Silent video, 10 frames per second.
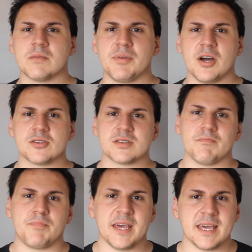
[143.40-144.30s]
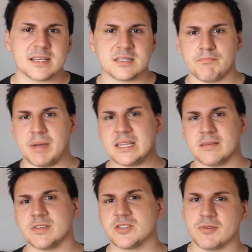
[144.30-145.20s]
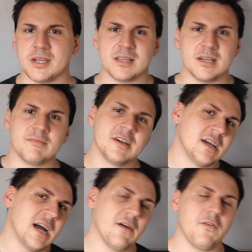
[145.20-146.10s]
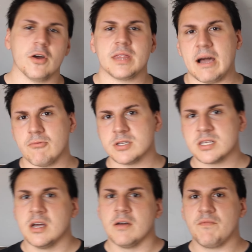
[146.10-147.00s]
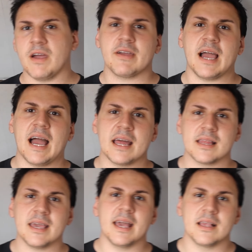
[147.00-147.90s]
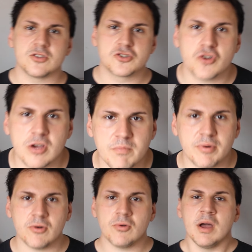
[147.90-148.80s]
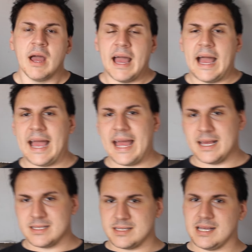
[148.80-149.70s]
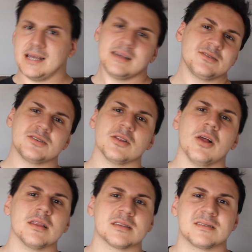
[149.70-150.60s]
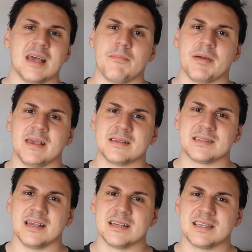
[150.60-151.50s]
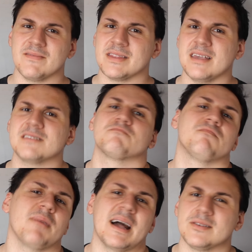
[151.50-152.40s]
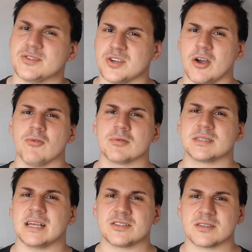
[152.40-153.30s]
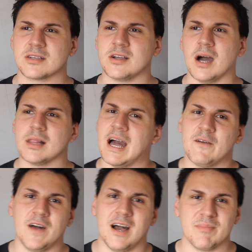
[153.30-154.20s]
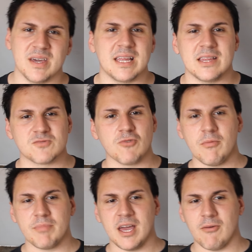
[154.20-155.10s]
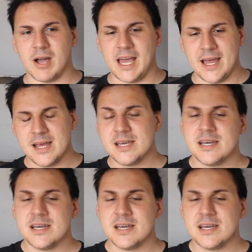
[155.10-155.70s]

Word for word: the birds and pigs, the banter between them. I thought that was very highly enjoyable. And just a lot of the set pieces, even these bad jokes that just got a laugh at me. Like, there's one bit where